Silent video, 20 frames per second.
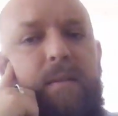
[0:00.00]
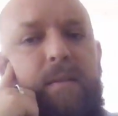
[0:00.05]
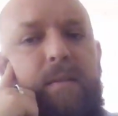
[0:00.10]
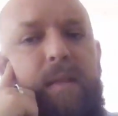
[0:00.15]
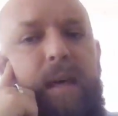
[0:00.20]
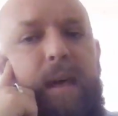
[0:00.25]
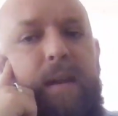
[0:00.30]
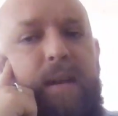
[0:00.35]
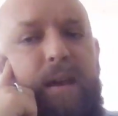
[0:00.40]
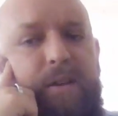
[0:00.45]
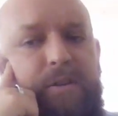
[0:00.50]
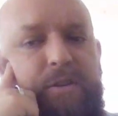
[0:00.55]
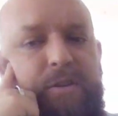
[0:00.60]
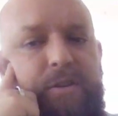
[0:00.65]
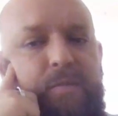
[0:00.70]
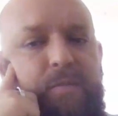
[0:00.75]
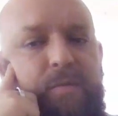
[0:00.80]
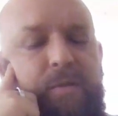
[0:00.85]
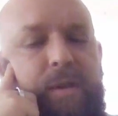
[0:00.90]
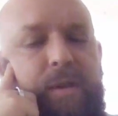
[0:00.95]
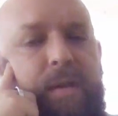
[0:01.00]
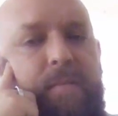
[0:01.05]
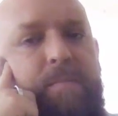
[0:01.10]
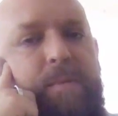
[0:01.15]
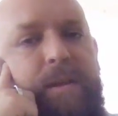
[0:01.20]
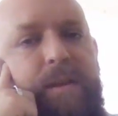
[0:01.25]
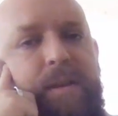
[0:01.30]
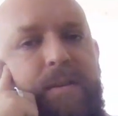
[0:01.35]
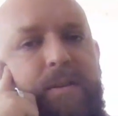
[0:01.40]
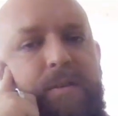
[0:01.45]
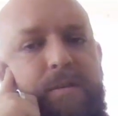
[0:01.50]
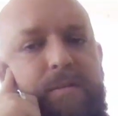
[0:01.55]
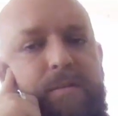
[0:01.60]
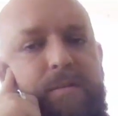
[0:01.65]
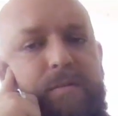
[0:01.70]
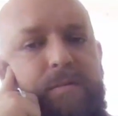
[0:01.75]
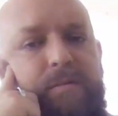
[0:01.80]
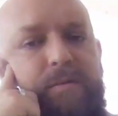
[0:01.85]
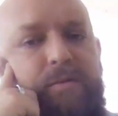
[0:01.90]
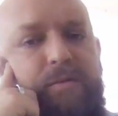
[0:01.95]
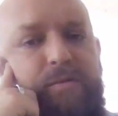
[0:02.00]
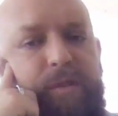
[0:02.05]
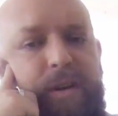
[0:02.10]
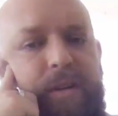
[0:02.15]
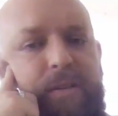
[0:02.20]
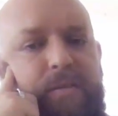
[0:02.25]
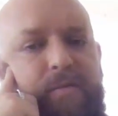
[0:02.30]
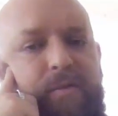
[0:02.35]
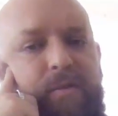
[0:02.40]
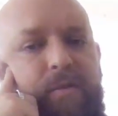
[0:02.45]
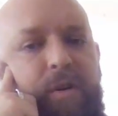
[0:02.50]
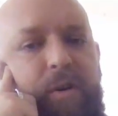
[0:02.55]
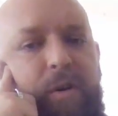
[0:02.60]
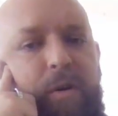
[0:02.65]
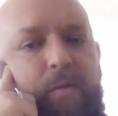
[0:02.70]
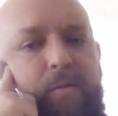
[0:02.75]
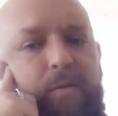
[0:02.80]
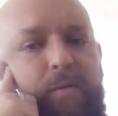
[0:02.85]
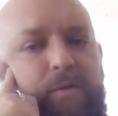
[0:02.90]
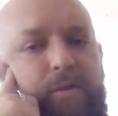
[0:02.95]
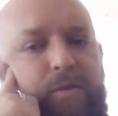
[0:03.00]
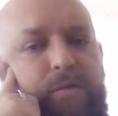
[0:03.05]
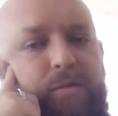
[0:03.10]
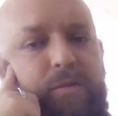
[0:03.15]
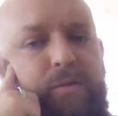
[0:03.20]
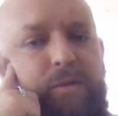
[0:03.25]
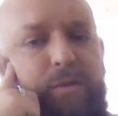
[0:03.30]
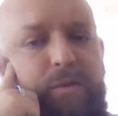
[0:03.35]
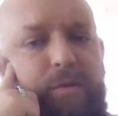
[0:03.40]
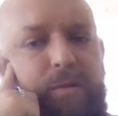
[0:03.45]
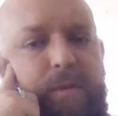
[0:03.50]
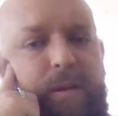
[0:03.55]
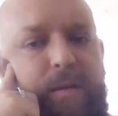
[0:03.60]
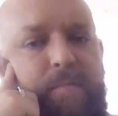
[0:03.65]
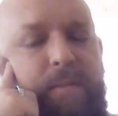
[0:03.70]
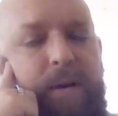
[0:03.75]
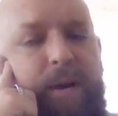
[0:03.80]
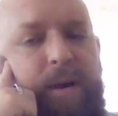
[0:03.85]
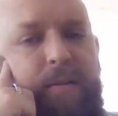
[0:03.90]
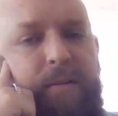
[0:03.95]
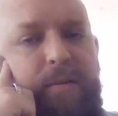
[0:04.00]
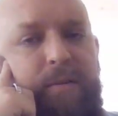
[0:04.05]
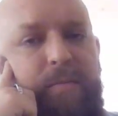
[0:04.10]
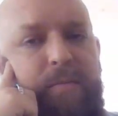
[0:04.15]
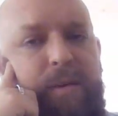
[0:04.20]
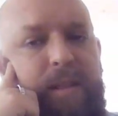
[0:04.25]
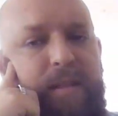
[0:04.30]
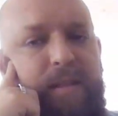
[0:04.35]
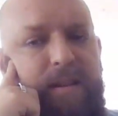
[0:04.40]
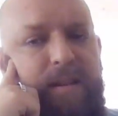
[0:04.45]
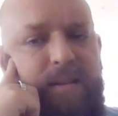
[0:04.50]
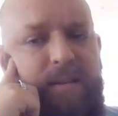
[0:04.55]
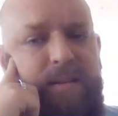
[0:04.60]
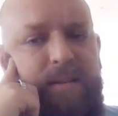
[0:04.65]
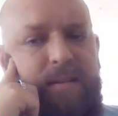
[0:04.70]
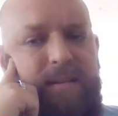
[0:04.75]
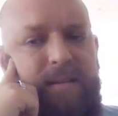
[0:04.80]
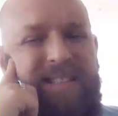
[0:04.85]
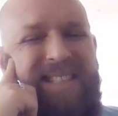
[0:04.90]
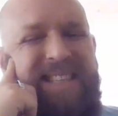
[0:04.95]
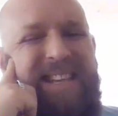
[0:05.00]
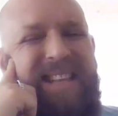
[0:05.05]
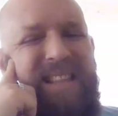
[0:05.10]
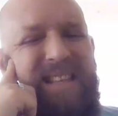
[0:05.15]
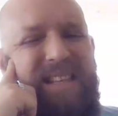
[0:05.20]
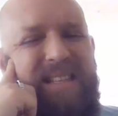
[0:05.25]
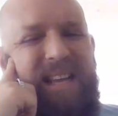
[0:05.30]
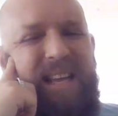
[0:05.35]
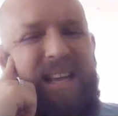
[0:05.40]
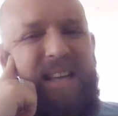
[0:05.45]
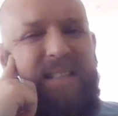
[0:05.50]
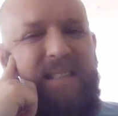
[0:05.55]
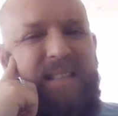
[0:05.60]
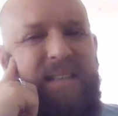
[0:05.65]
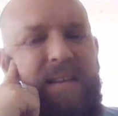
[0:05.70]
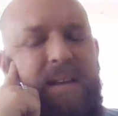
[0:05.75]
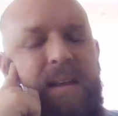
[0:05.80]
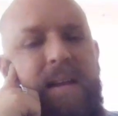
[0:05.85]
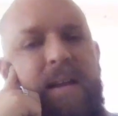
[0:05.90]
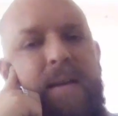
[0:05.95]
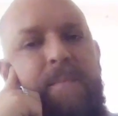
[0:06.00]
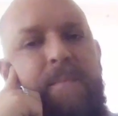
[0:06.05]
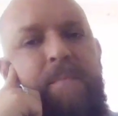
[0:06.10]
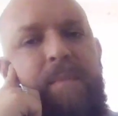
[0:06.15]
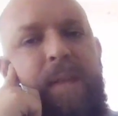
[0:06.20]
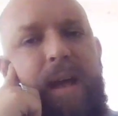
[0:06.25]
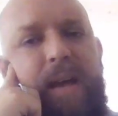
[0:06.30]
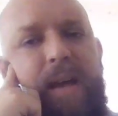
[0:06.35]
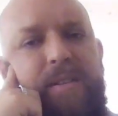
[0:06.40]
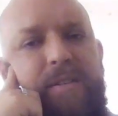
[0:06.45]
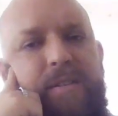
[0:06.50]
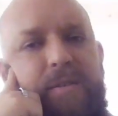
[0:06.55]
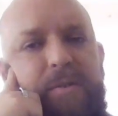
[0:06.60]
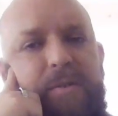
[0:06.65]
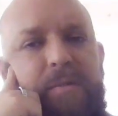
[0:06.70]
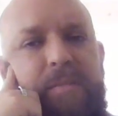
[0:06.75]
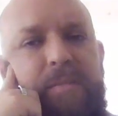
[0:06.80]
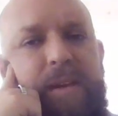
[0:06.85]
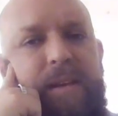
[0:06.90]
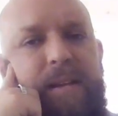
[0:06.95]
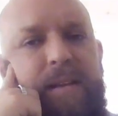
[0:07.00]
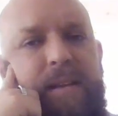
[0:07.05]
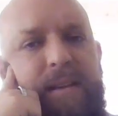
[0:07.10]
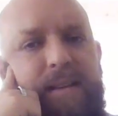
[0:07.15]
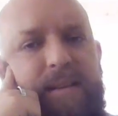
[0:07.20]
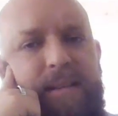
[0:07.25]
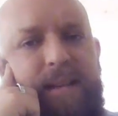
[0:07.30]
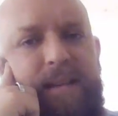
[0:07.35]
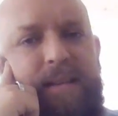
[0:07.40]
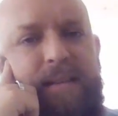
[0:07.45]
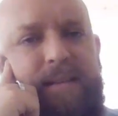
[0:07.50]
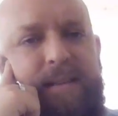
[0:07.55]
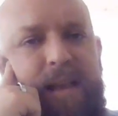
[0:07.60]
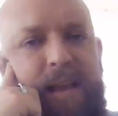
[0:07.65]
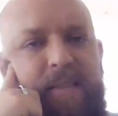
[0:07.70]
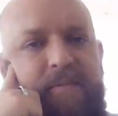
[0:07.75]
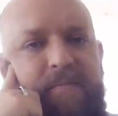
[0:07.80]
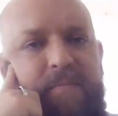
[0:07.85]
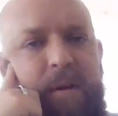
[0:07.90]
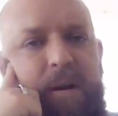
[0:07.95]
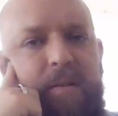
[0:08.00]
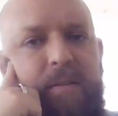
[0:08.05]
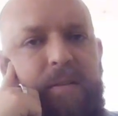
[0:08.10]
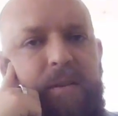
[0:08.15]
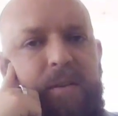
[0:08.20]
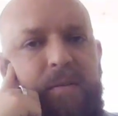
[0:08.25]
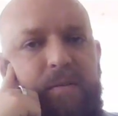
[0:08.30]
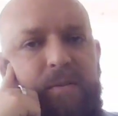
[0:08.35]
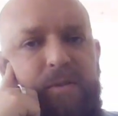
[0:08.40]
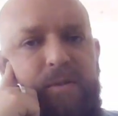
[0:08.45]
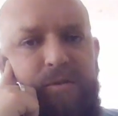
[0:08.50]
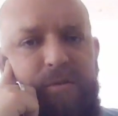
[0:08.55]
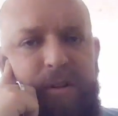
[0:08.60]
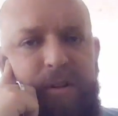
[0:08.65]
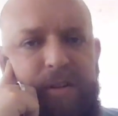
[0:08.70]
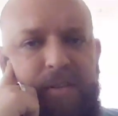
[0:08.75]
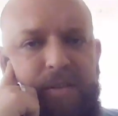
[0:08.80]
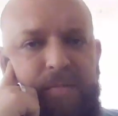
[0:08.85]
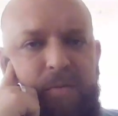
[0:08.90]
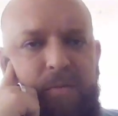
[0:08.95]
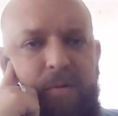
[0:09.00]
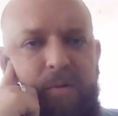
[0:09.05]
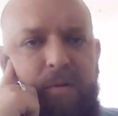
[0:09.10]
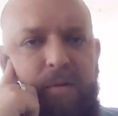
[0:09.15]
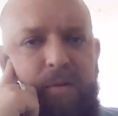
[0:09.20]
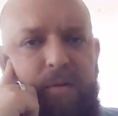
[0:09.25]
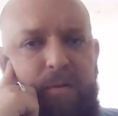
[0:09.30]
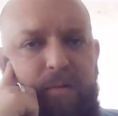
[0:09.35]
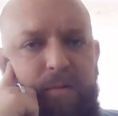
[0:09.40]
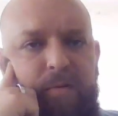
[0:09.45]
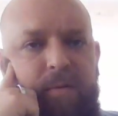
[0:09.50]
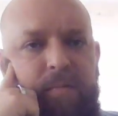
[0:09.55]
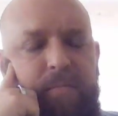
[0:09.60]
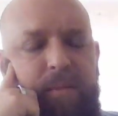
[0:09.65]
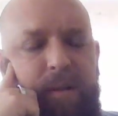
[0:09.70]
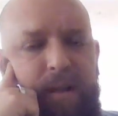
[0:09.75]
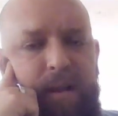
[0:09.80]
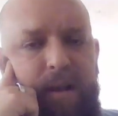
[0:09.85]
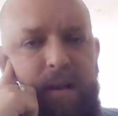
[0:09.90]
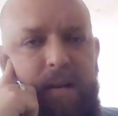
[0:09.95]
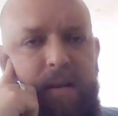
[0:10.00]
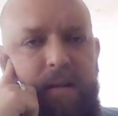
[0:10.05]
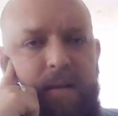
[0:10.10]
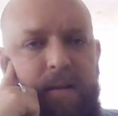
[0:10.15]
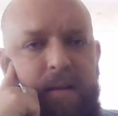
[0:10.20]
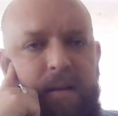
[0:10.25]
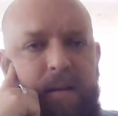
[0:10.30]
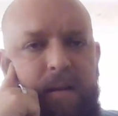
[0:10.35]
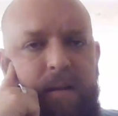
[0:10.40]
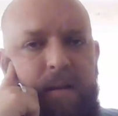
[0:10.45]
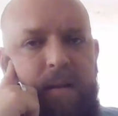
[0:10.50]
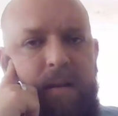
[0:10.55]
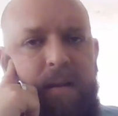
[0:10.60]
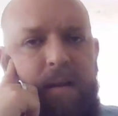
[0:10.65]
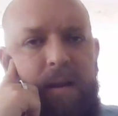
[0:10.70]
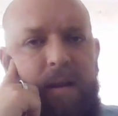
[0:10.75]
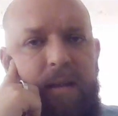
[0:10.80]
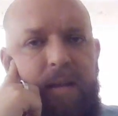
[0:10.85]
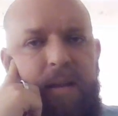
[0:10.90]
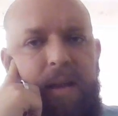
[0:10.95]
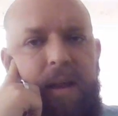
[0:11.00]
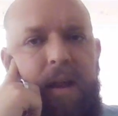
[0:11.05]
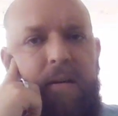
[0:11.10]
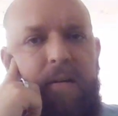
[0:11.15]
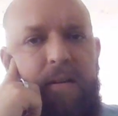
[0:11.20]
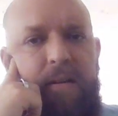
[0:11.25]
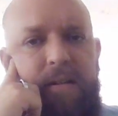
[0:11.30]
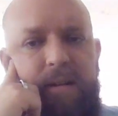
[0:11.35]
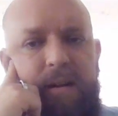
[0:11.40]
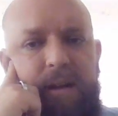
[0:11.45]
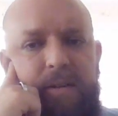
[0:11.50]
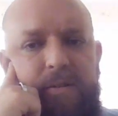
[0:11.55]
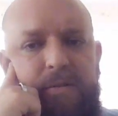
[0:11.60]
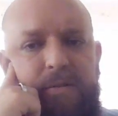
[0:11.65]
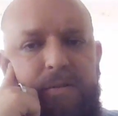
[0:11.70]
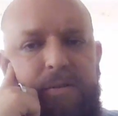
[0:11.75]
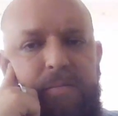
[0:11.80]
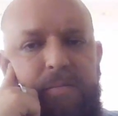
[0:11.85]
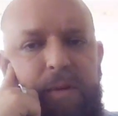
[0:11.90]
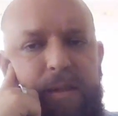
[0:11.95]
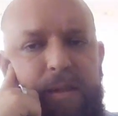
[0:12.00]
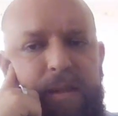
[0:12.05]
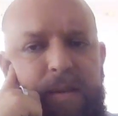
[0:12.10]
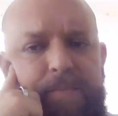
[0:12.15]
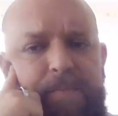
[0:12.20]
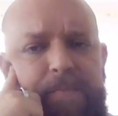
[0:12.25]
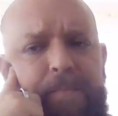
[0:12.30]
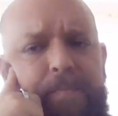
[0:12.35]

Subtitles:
that nitrogen will then be transferred over to glutamine by glutamine synthetase, as glutamine is a safe molecule to transport through the blood and carry the nitrogen with it.